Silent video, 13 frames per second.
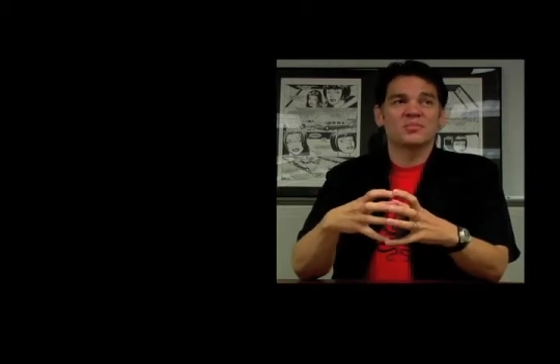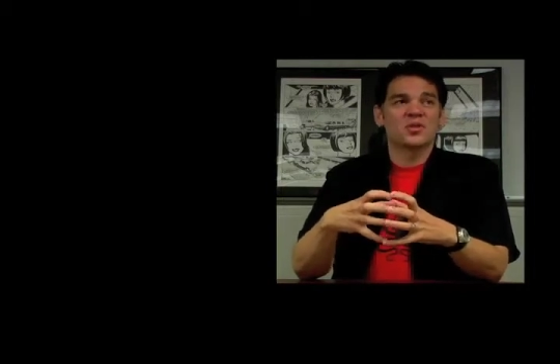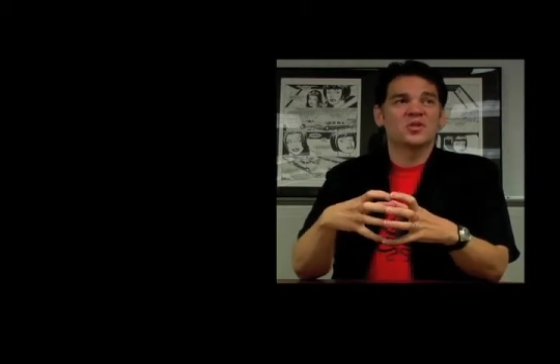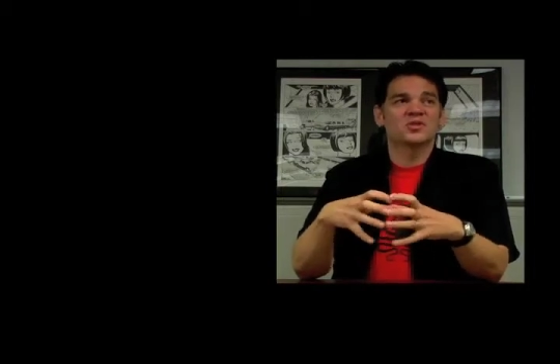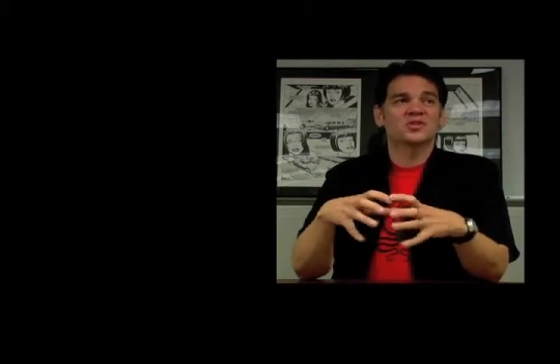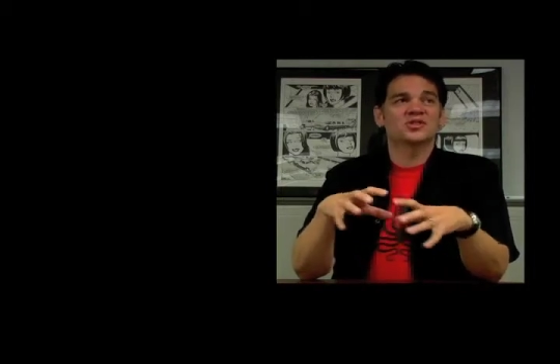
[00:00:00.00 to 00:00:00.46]

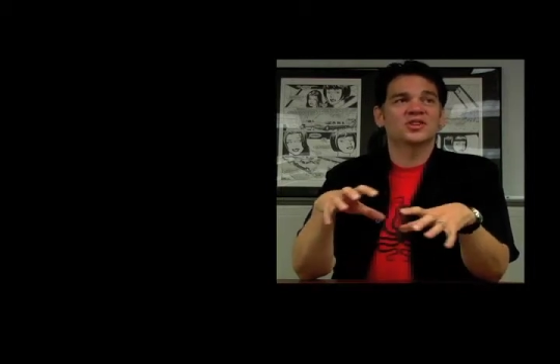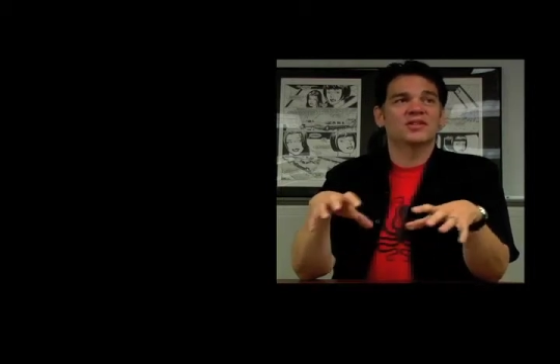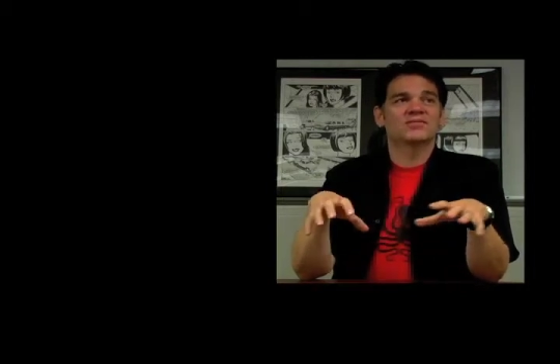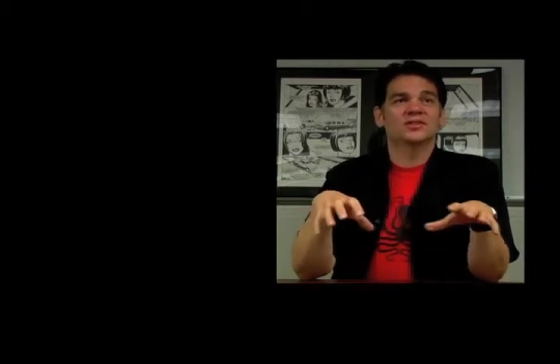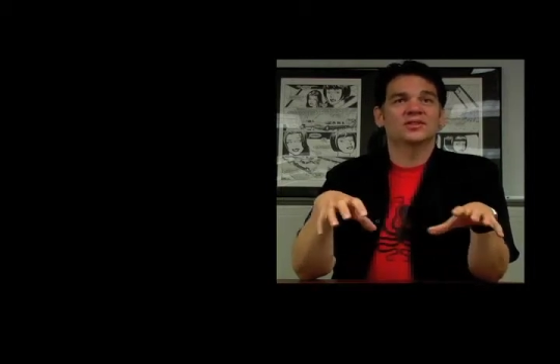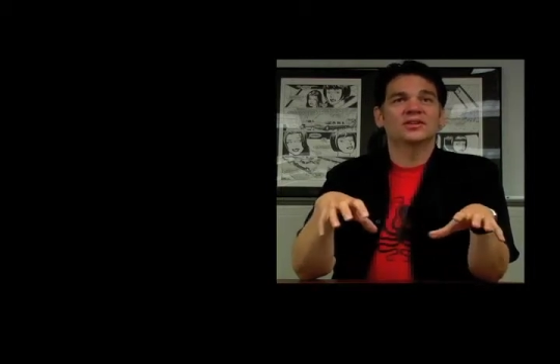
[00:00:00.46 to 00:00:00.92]
but there's
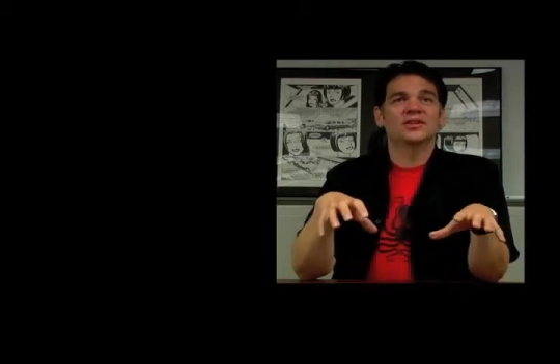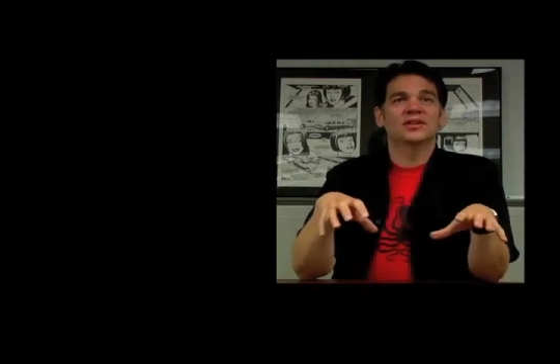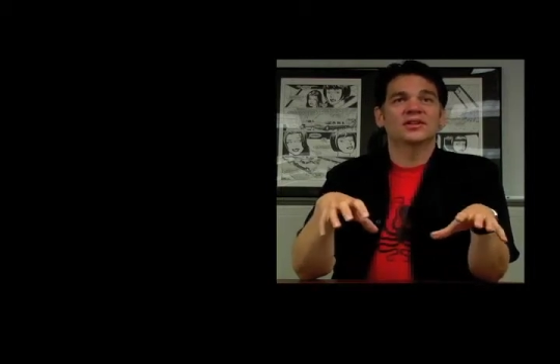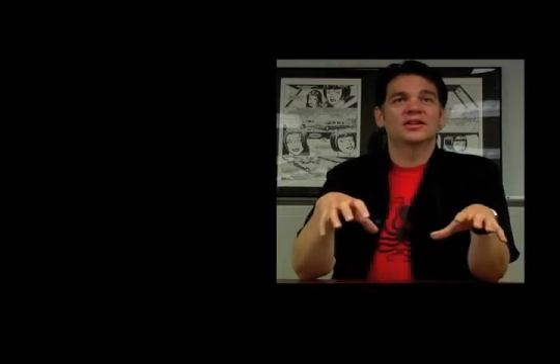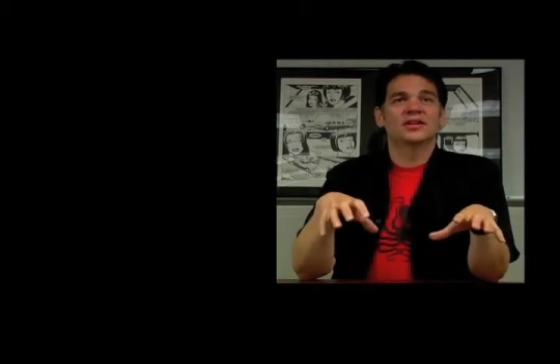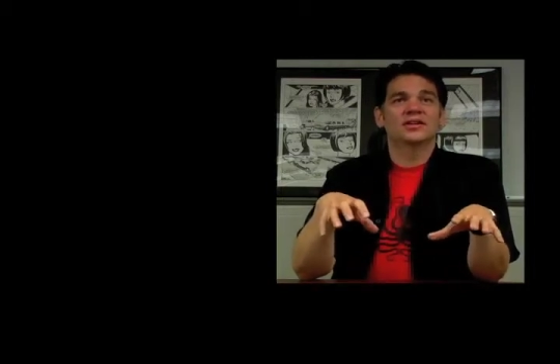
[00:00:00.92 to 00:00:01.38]
several.
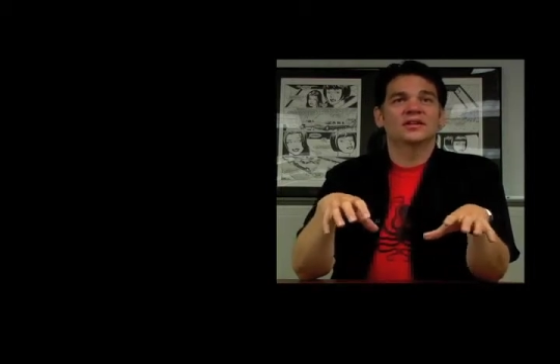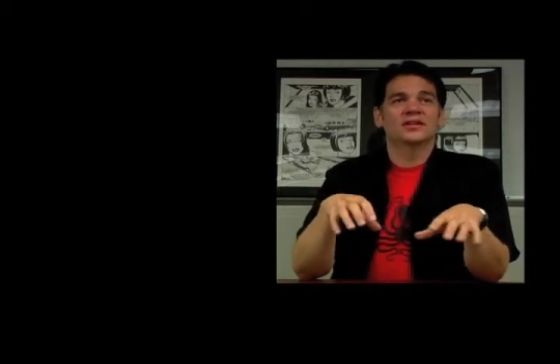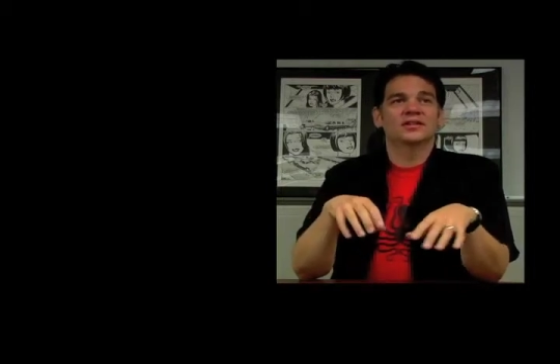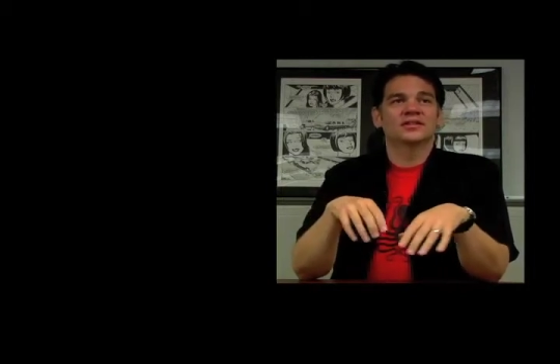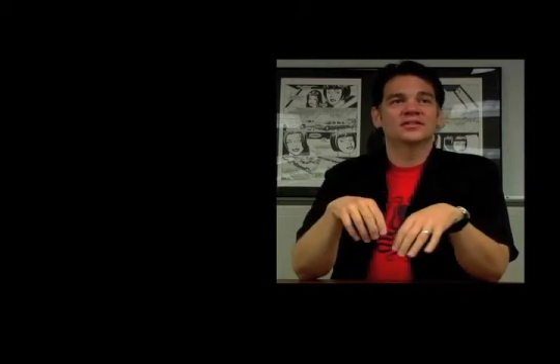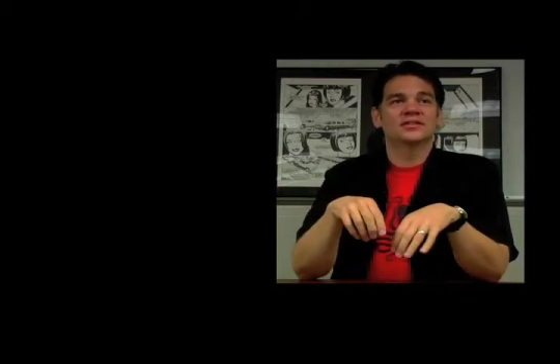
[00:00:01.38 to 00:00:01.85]

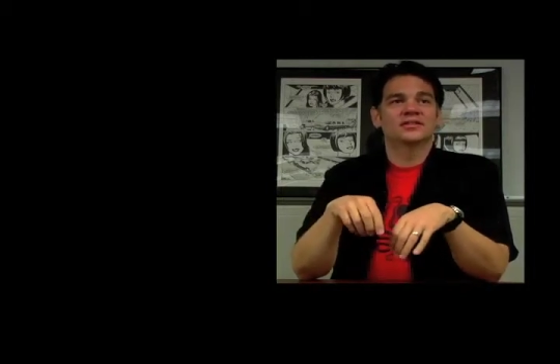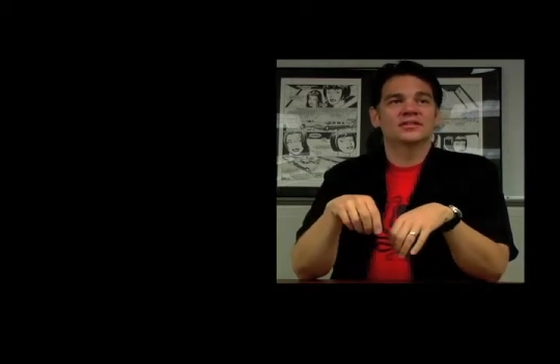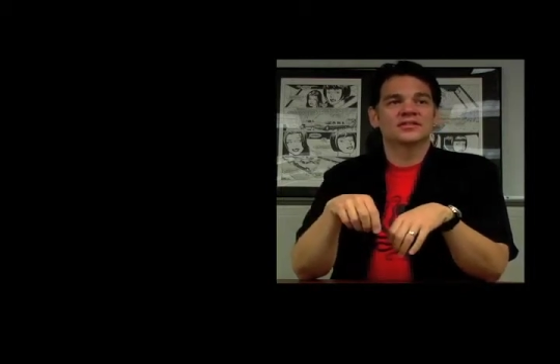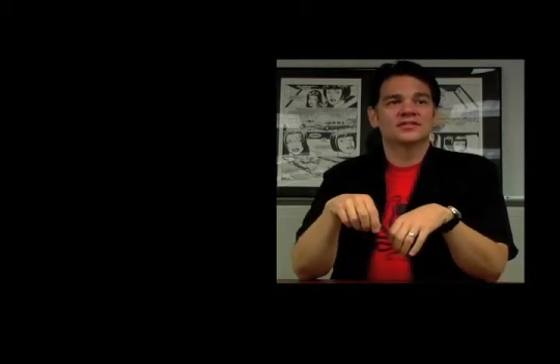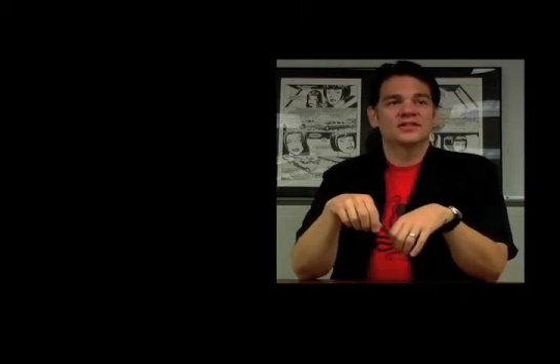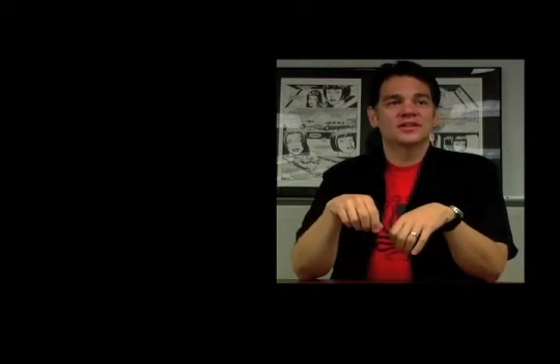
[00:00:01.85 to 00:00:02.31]

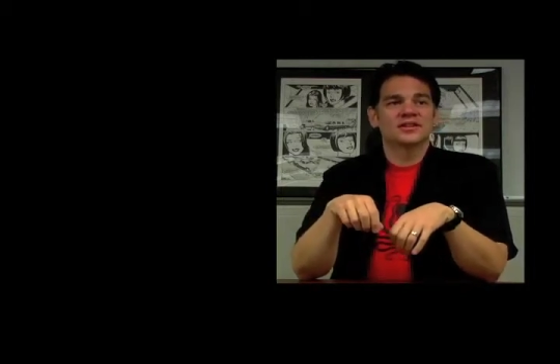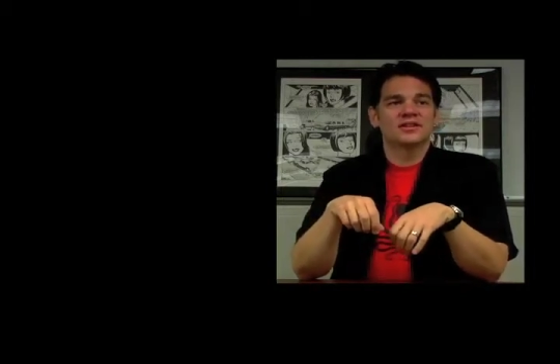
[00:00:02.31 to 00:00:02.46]
There's